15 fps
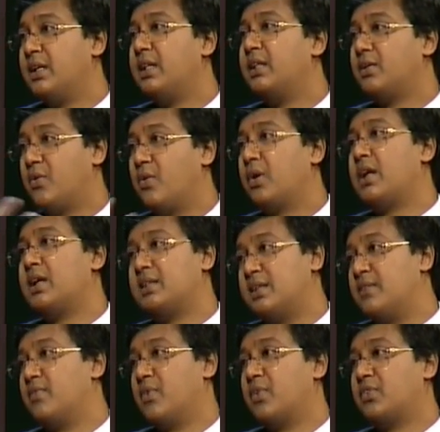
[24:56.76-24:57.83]
Then the court has
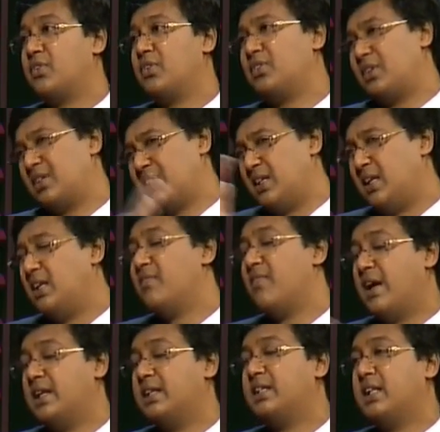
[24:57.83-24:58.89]
invoked. So it's a little
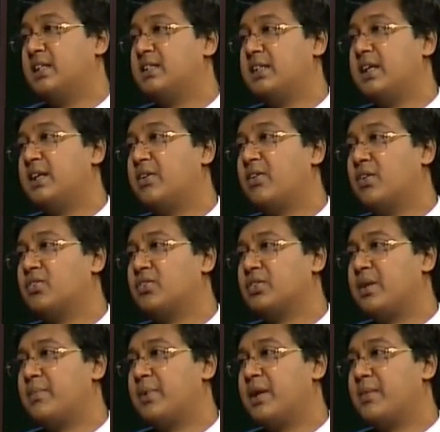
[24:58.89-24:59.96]
wider than the state also
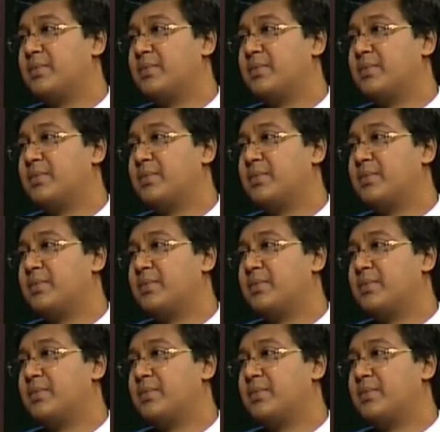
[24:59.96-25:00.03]
sometimes.